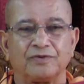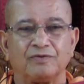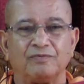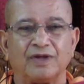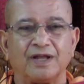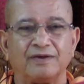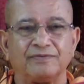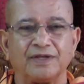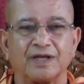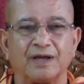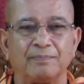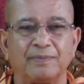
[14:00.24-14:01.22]
One of the
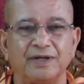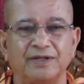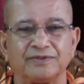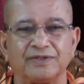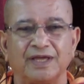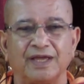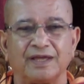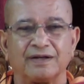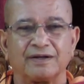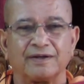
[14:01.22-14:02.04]
companies there,